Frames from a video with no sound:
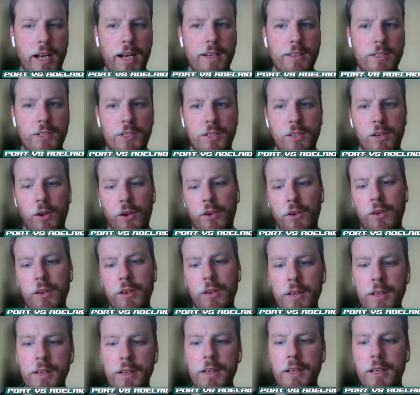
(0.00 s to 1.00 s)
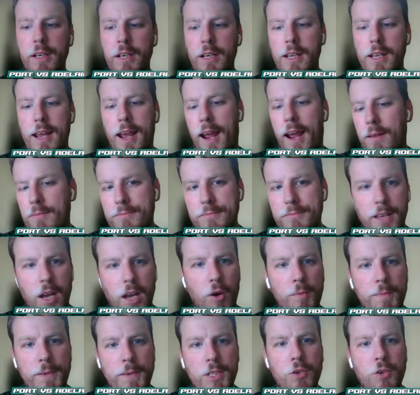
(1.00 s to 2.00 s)
So yeah, they would
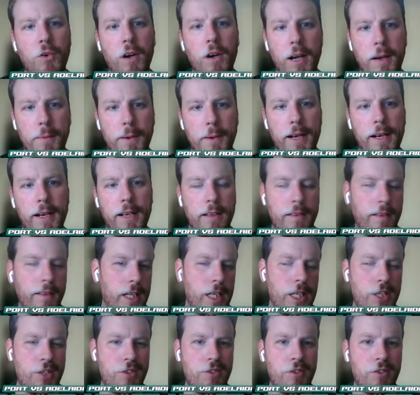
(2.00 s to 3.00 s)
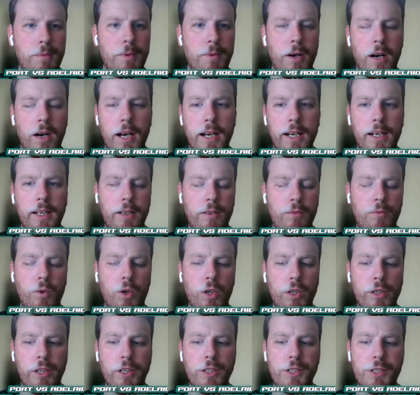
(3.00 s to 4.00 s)
be talking about it and the history behind it and
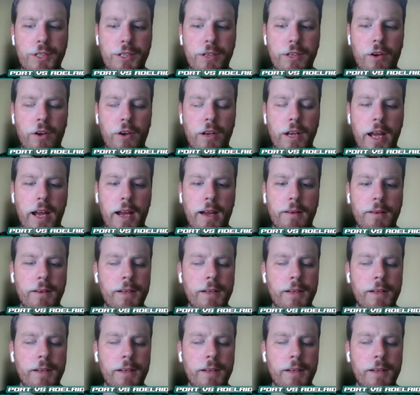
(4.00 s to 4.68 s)
whatnot. So yeah,